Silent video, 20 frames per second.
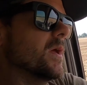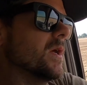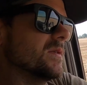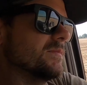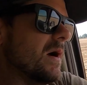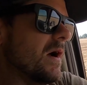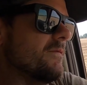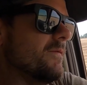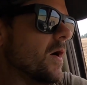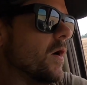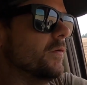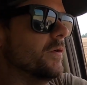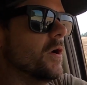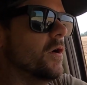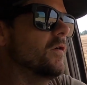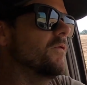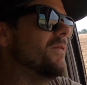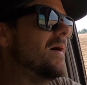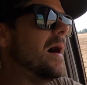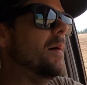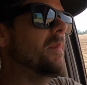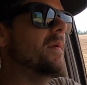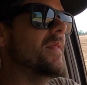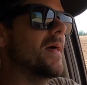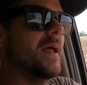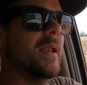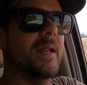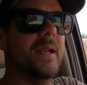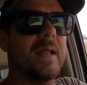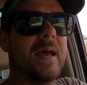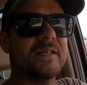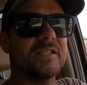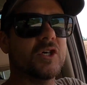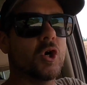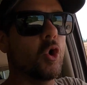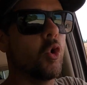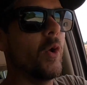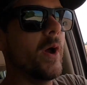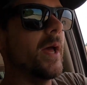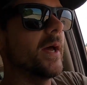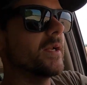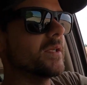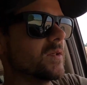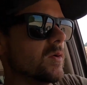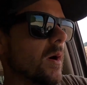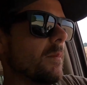because my phone notified me that it has quit.